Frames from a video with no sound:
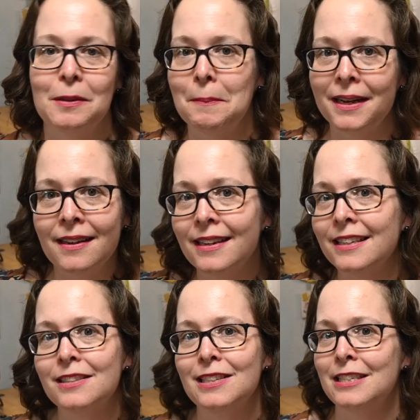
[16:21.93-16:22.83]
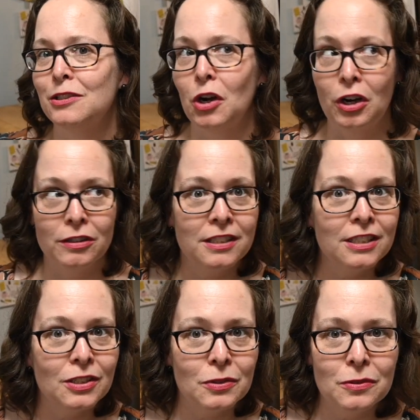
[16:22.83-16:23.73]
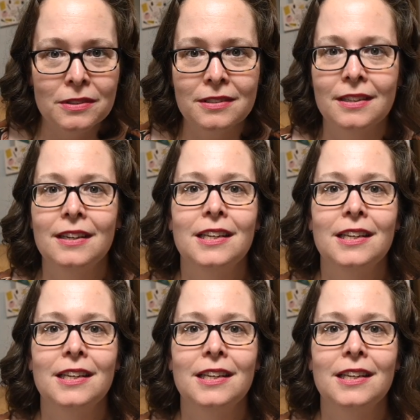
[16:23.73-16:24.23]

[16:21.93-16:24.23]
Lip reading: the minute it is hard to use,